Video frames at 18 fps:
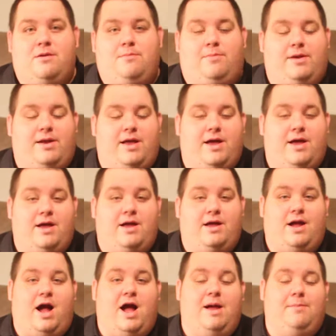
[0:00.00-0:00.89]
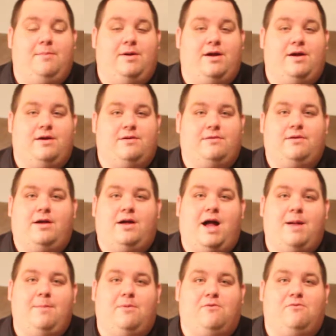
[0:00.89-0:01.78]
But I'm
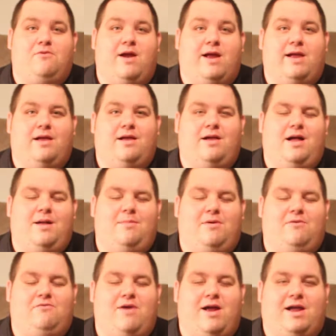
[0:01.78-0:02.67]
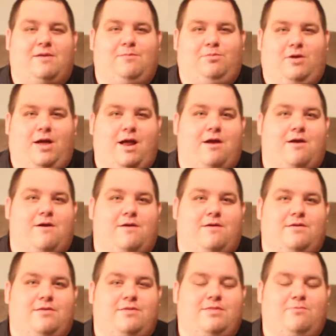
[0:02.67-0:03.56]
a rec player,
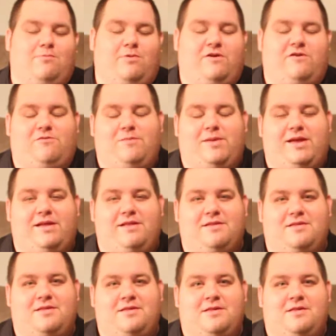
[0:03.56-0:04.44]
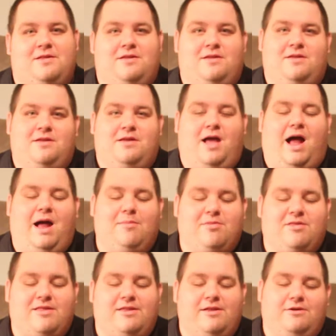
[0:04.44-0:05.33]
which means
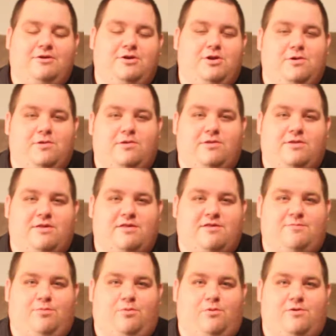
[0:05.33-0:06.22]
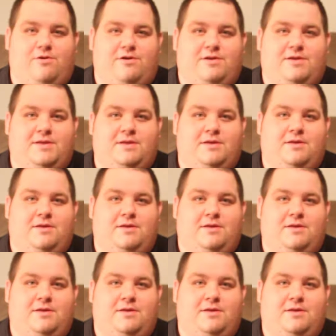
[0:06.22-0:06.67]
I'm still new to the sport.